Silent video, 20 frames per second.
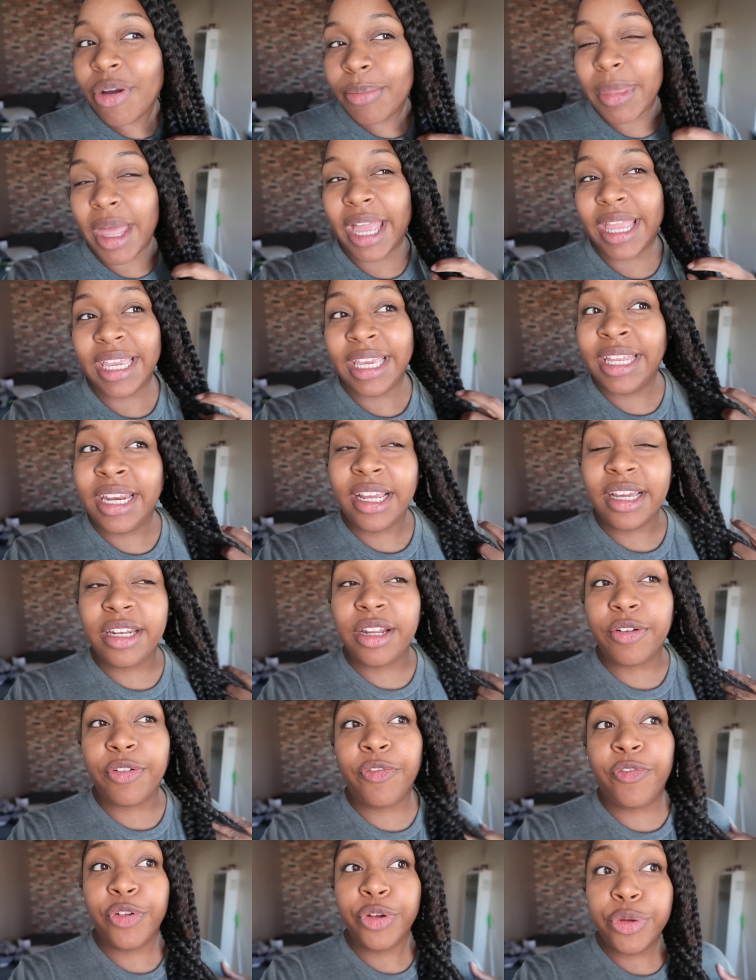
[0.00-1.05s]
if I'm not eating
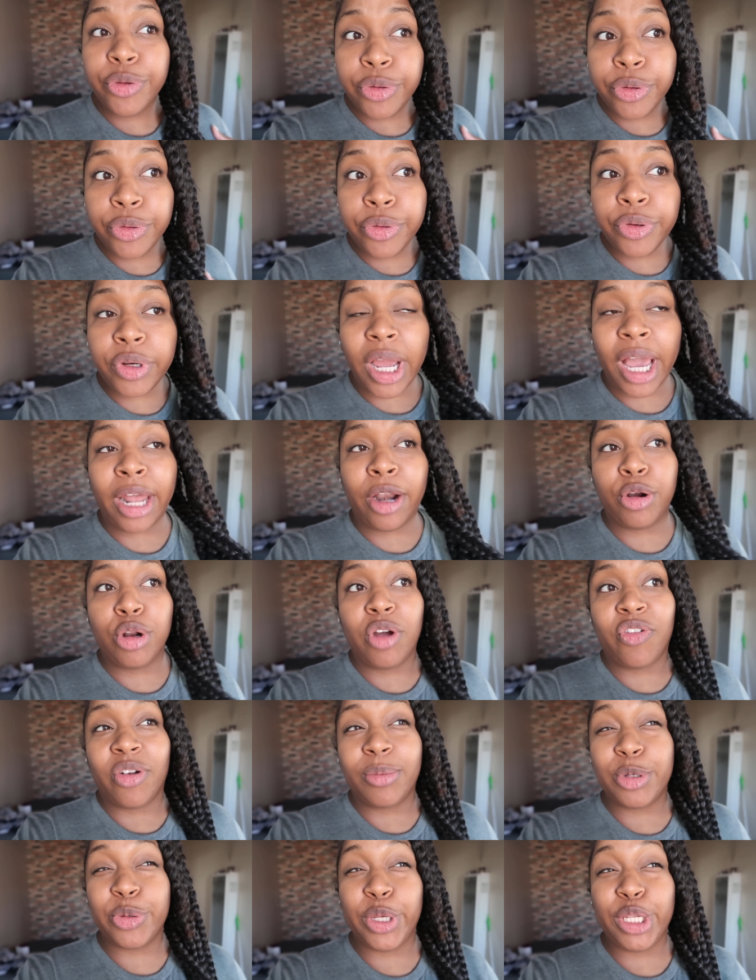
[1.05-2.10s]
enough food. I don't know
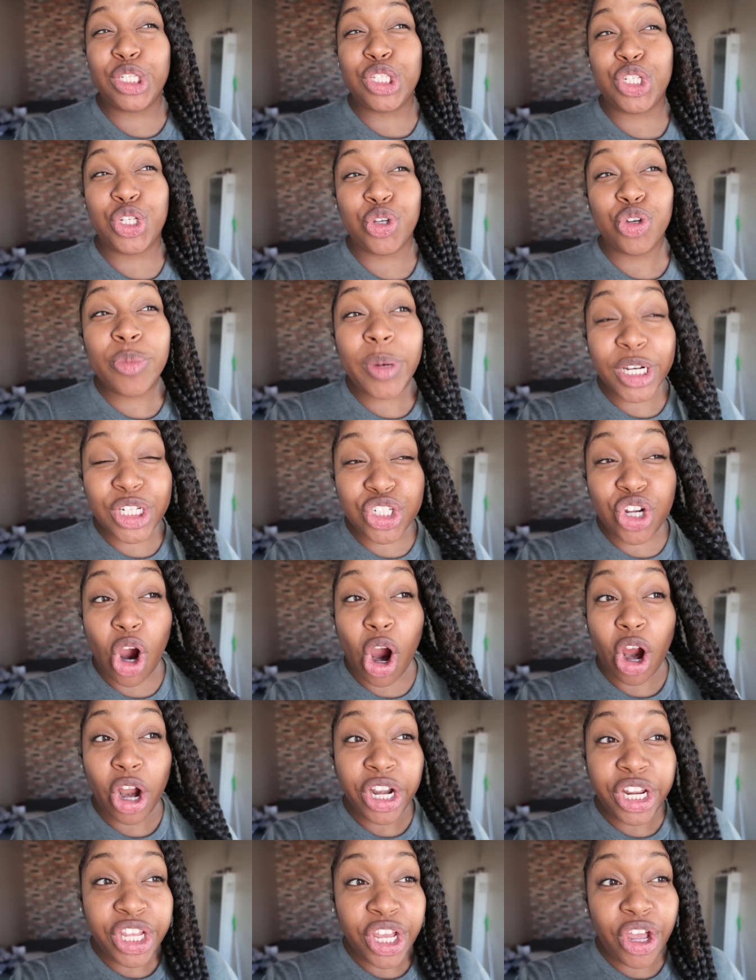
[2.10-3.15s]
if I'm doing too much
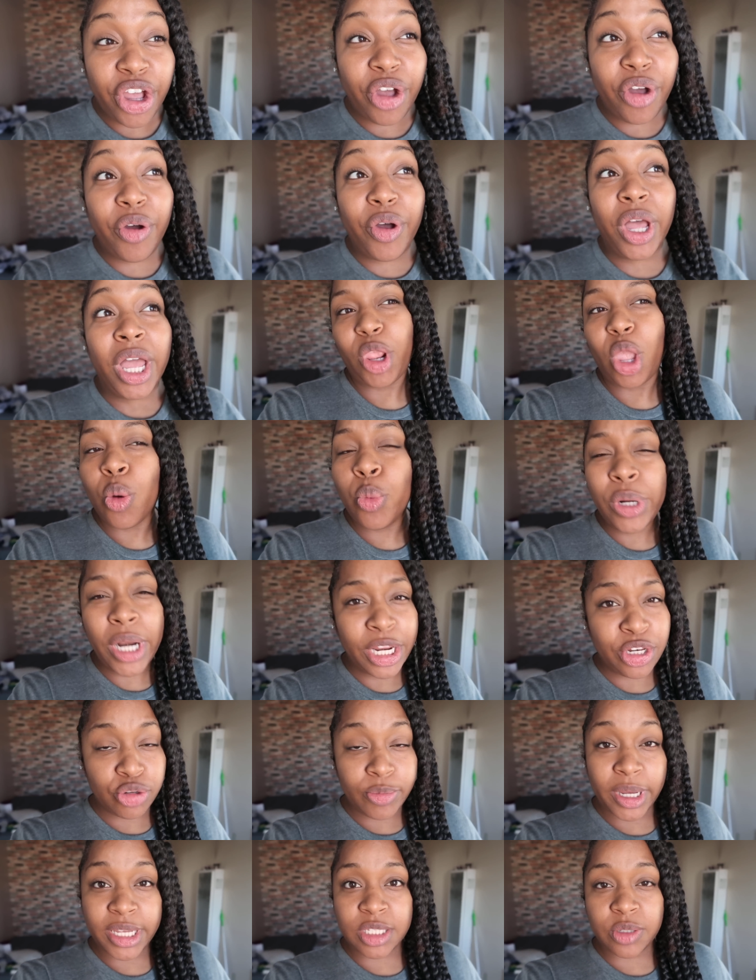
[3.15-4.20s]
cardio. When I
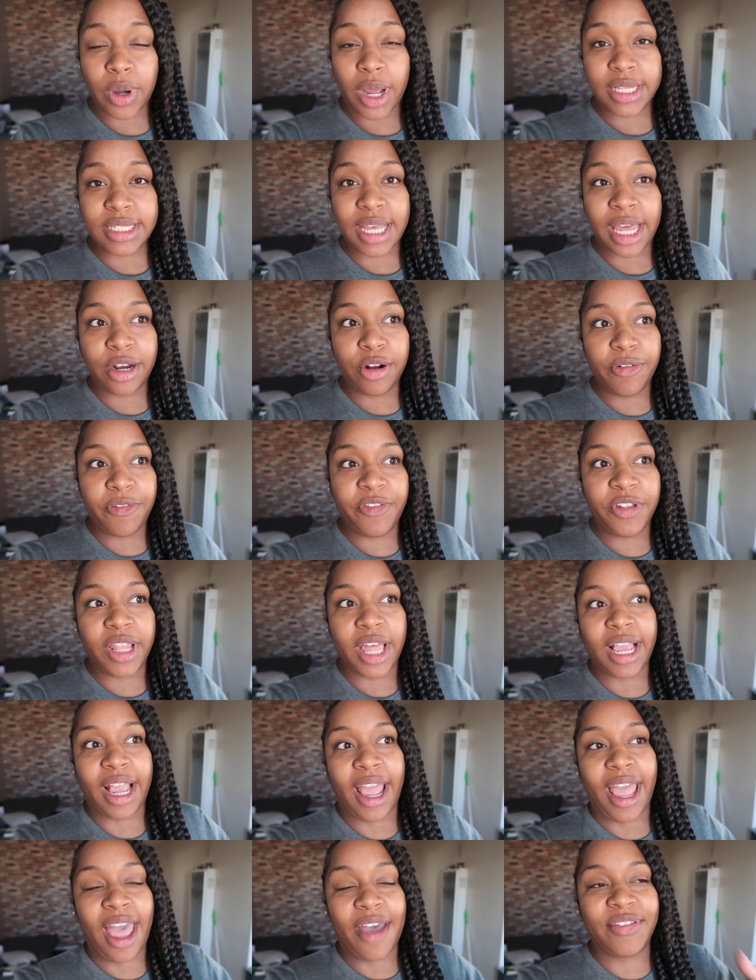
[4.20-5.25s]
do my squats, I don't feel
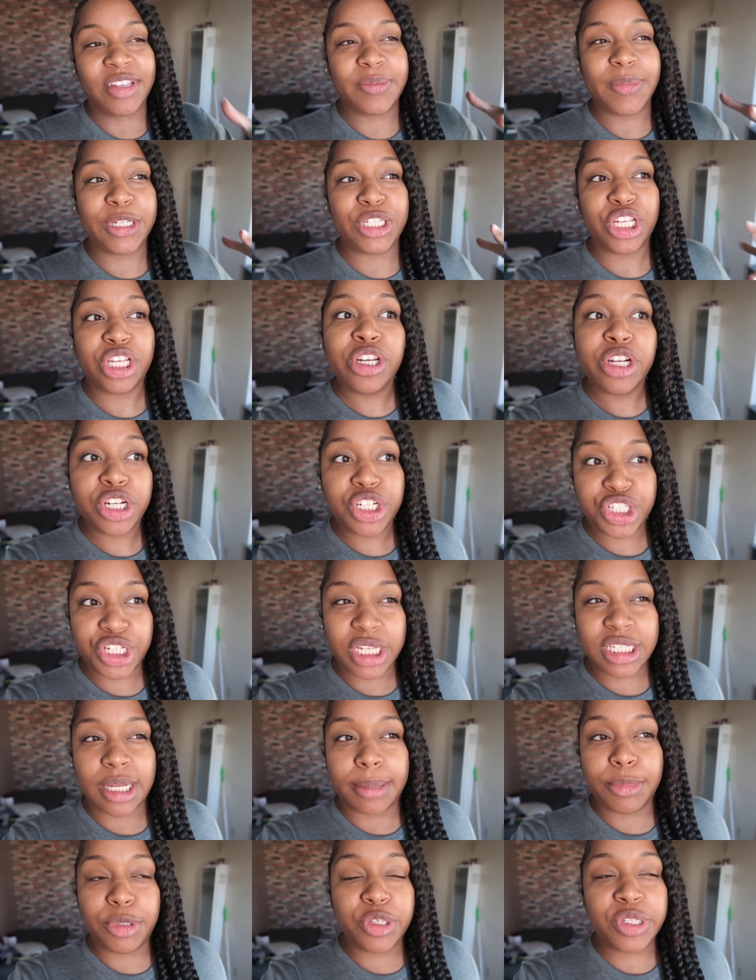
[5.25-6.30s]
like I have as much energy
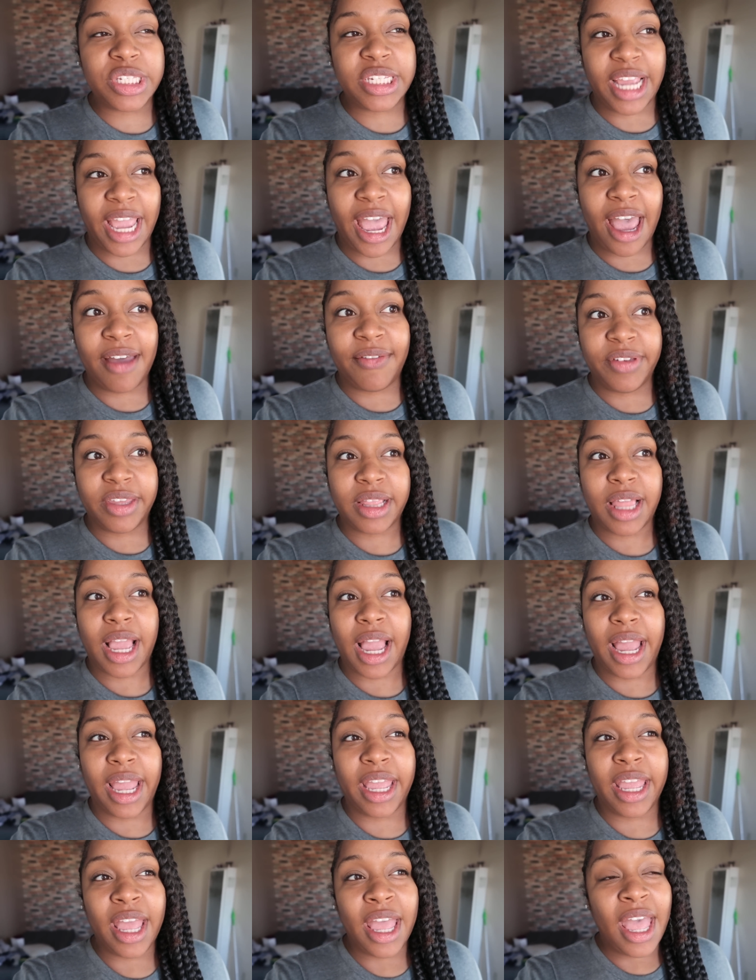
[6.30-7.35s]
as I'm used to having. Like
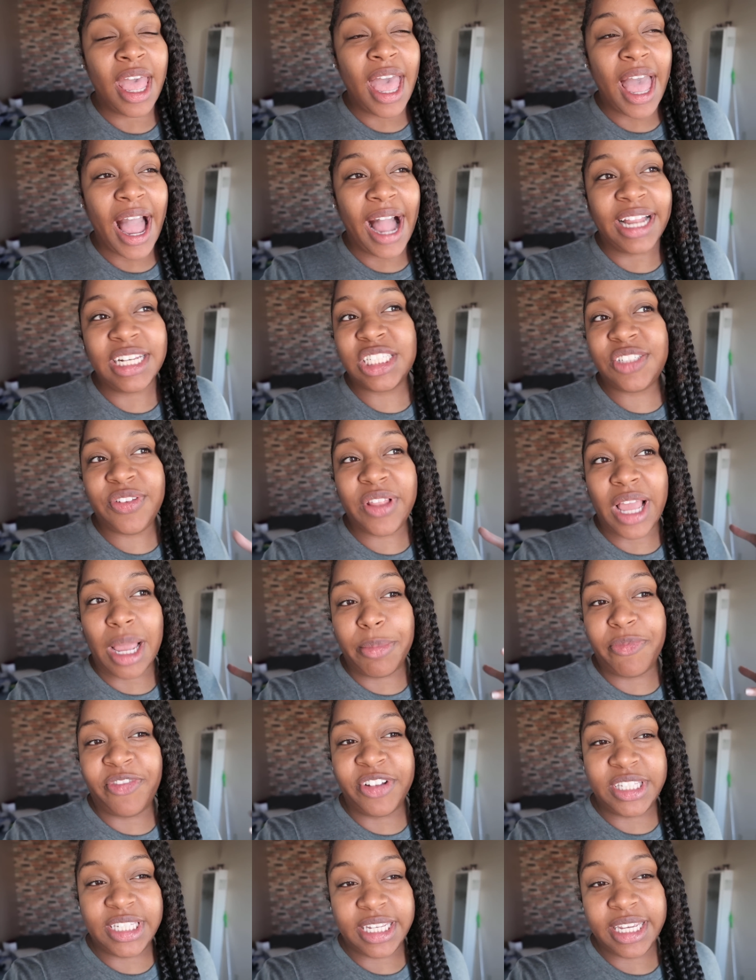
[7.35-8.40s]
I, I just feel like
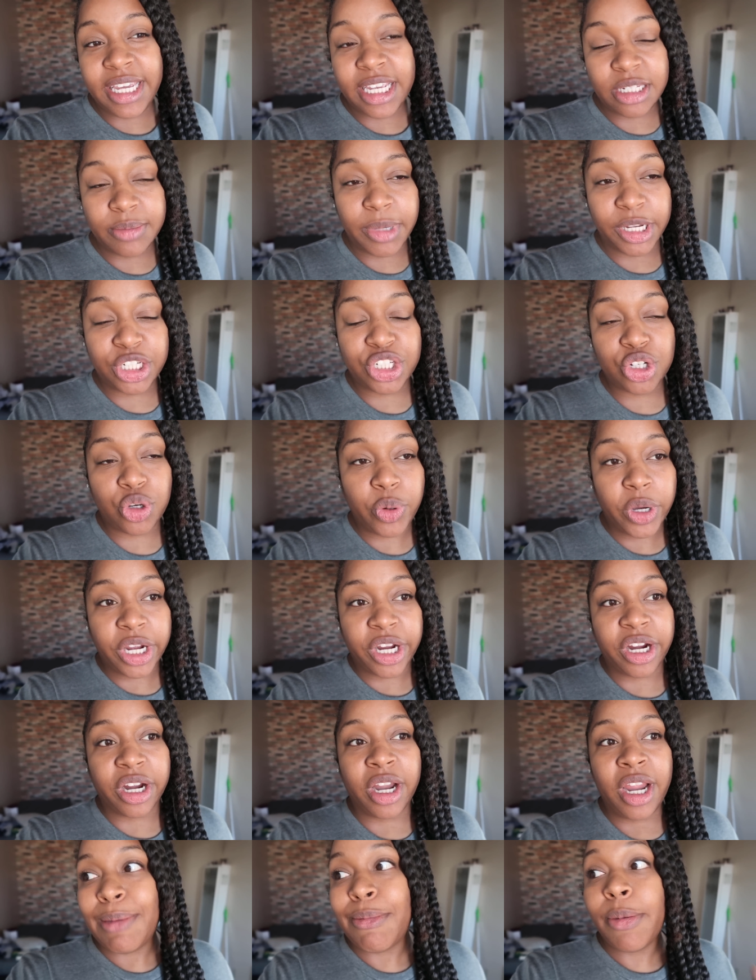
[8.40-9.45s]
I'm fatigued much
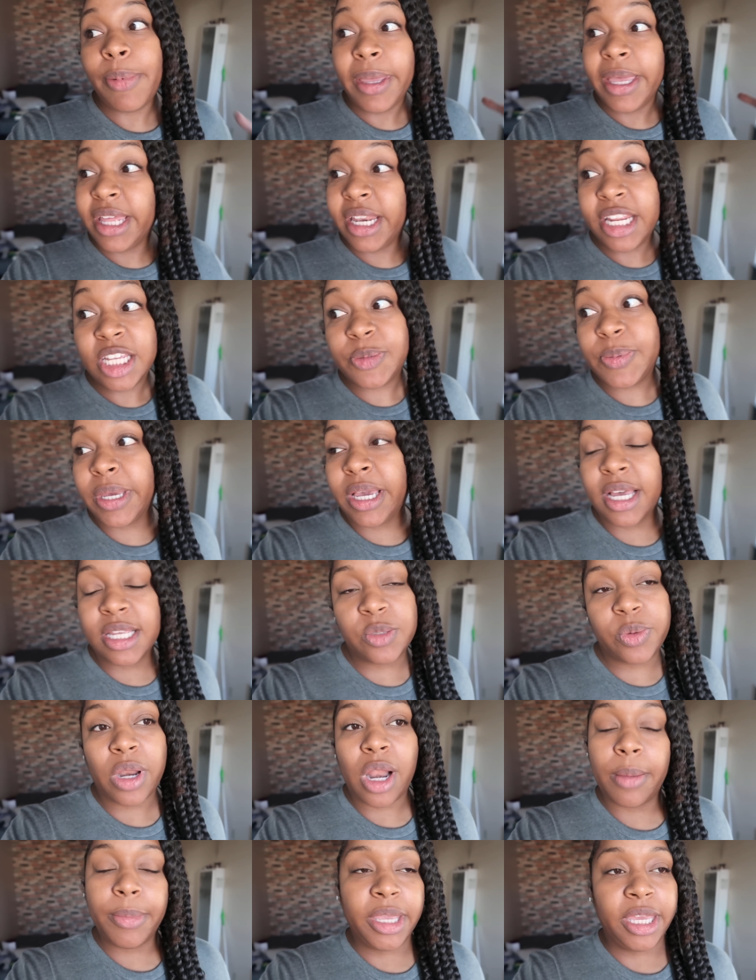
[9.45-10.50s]
quicker. And maybe it is
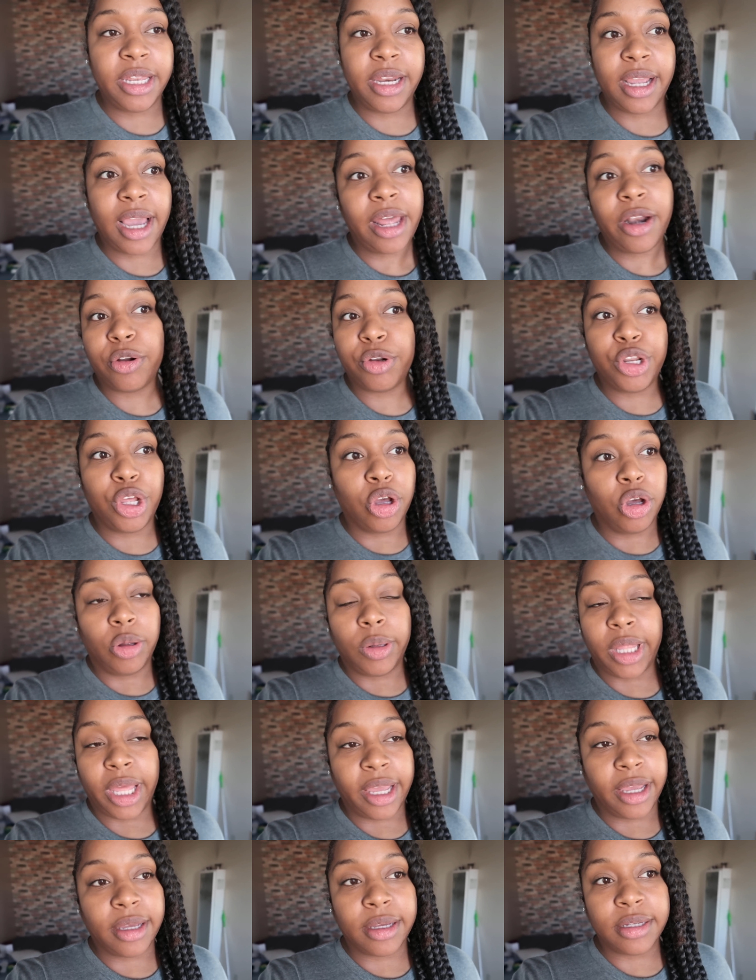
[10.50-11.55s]
because what I'm eating, I don't know,
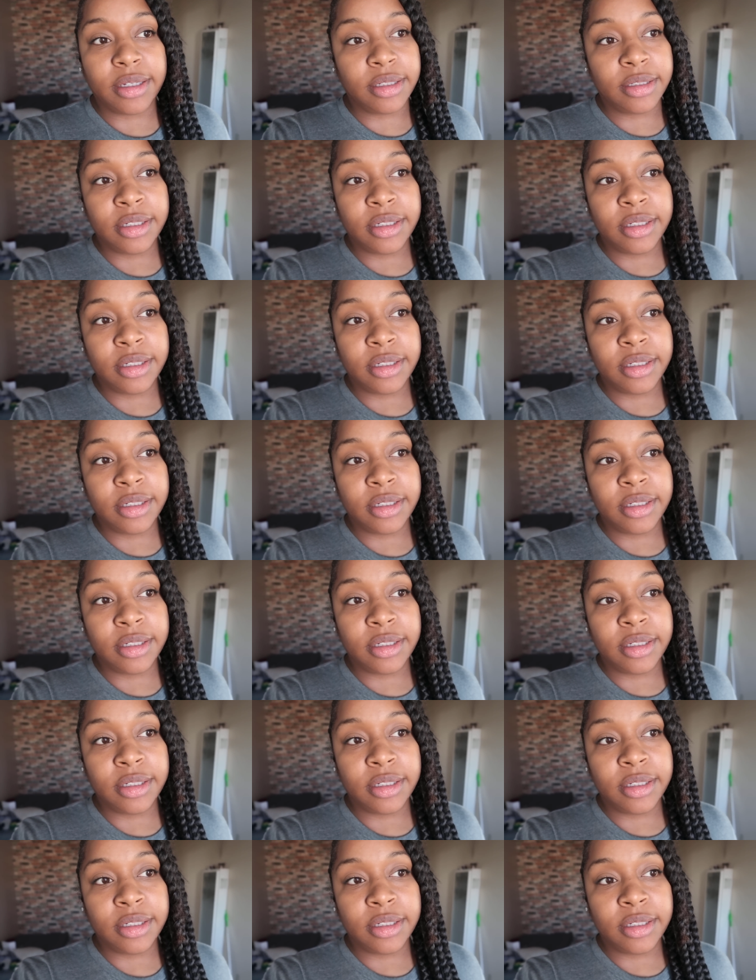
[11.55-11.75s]
like